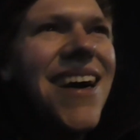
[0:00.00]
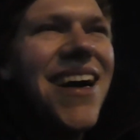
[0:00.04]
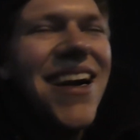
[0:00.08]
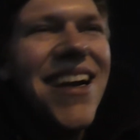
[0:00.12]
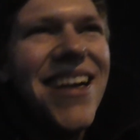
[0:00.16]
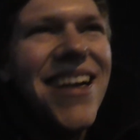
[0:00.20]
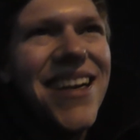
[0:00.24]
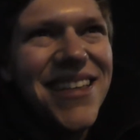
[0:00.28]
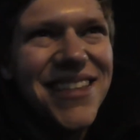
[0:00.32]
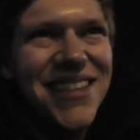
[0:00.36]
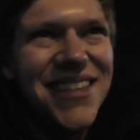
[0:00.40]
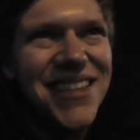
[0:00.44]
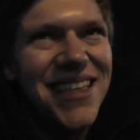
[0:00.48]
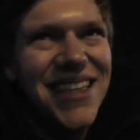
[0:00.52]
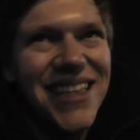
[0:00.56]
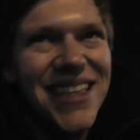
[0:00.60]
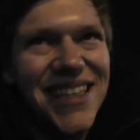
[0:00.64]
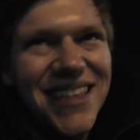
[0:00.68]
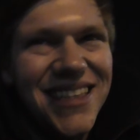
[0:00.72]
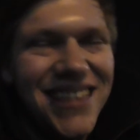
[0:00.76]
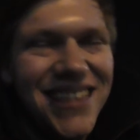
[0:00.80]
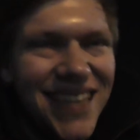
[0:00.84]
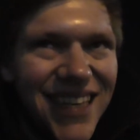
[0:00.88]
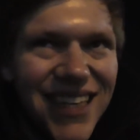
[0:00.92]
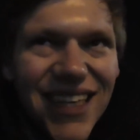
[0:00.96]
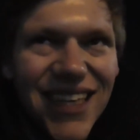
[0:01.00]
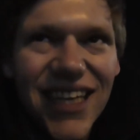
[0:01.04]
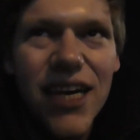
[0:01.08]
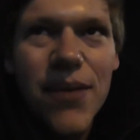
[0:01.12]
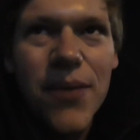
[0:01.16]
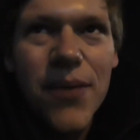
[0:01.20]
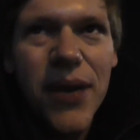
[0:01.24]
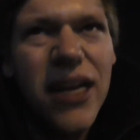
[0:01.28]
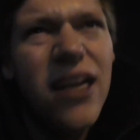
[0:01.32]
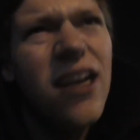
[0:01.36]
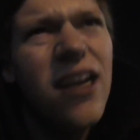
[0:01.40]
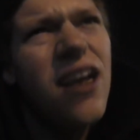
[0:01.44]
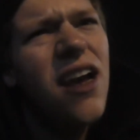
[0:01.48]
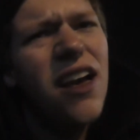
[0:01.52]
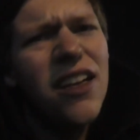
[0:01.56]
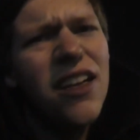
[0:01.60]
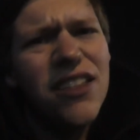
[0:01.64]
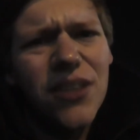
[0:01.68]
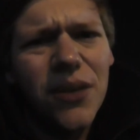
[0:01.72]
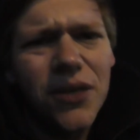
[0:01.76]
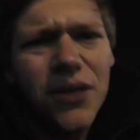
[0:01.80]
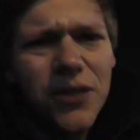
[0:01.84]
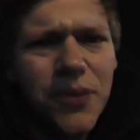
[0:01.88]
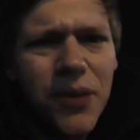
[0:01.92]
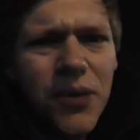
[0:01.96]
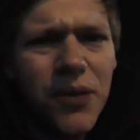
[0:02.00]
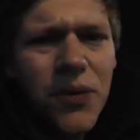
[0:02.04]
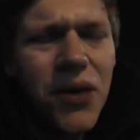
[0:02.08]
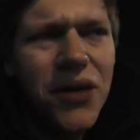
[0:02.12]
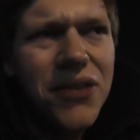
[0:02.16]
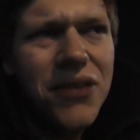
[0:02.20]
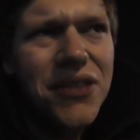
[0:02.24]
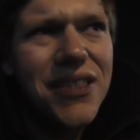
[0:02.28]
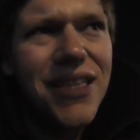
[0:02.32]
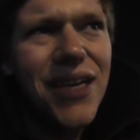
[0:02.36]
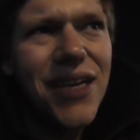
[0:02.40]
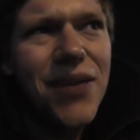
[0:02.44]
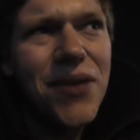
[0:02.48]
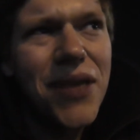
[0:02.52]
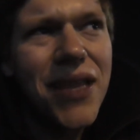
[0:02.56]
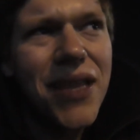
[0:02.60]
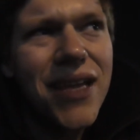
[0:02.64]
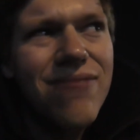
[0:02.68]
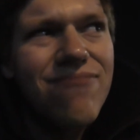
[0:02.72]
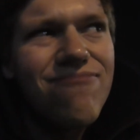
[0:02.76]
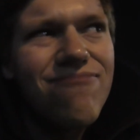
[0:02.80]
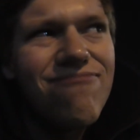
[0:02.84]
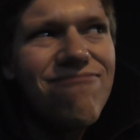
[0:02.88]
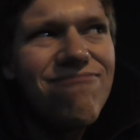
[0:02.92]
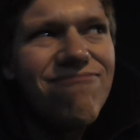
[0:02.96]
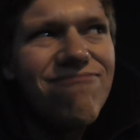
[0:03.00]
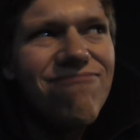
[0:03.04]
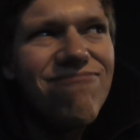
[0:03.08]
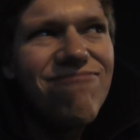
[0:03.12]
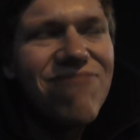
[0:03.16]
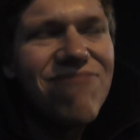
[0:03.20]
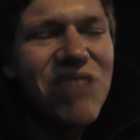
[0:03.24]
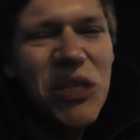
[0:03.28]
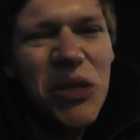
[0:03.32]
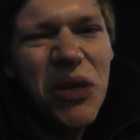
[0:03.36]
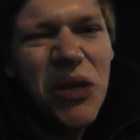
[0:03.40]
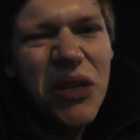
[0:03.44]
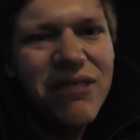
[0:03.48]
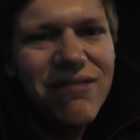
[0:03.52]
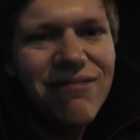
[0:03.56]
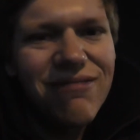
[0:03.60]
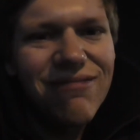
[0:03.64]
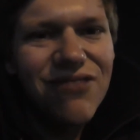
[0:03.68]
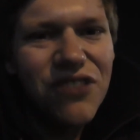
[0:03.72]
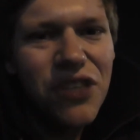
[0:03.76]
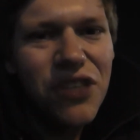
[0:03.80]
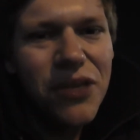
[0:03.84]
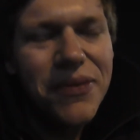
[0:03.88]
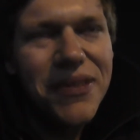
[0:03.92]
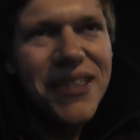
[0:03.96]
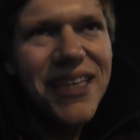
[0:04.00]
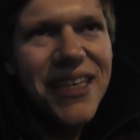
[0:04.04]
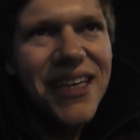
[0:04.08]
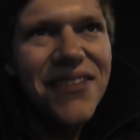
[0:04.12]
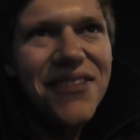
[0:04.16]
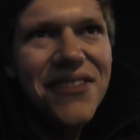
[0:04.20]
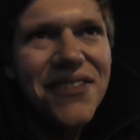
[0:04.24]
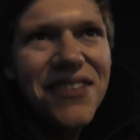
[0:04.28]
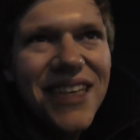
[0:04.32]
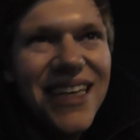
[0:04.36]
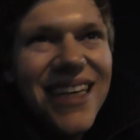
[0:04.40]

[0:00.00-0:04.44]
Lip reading: looked at the chocolate and went, Joe, it's been a while since I had one of them. Go on, treat myself.